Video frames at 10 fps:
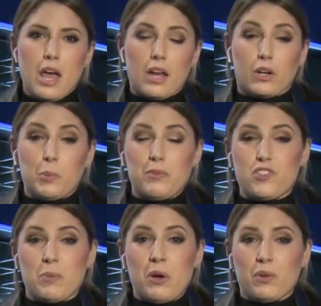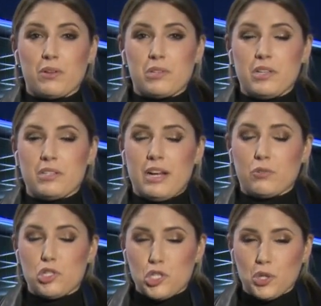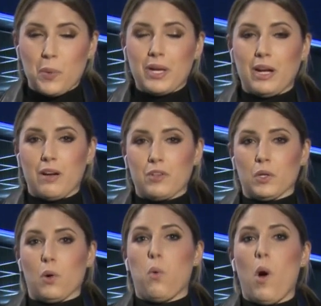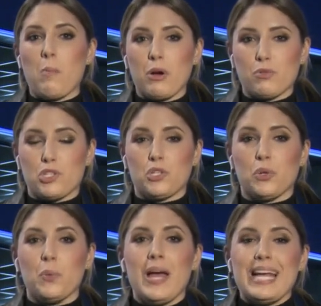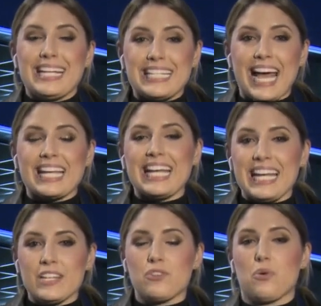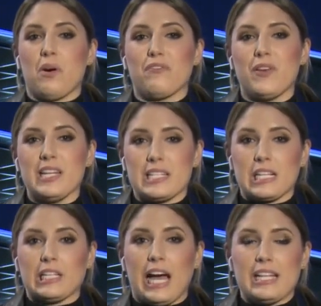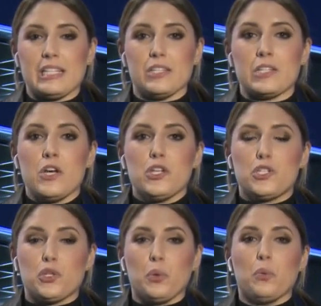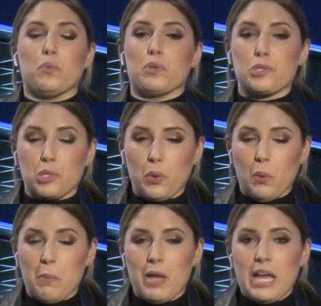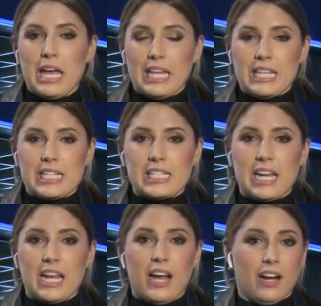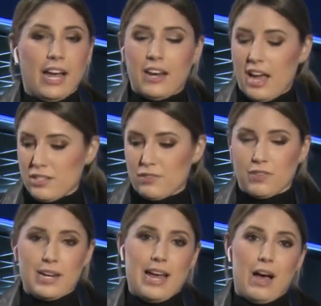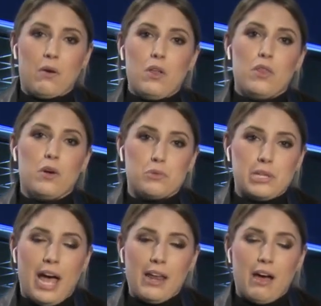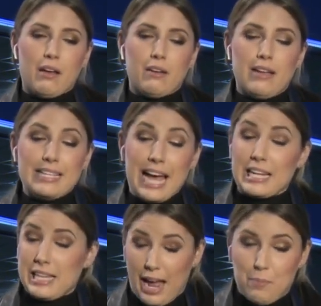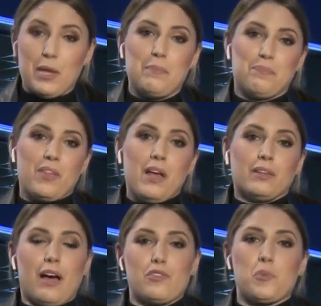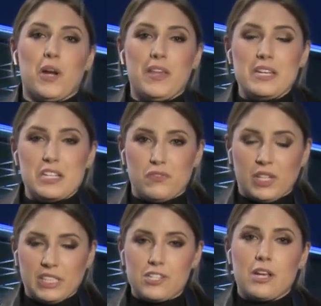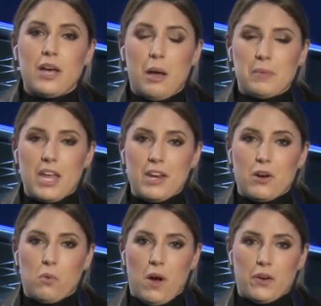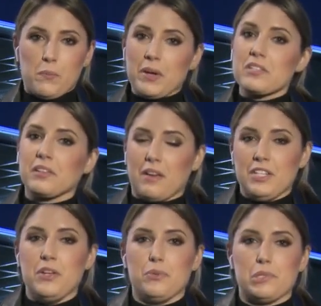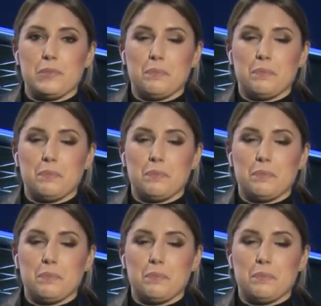And a group of gym owners is now suing Governor Cuomo to get indoor fitness classes to resume in the city. Again, as of right now, those cannot yet happen. Live this morning in the East Village, I'm Katie Corrado, Pix 11 News.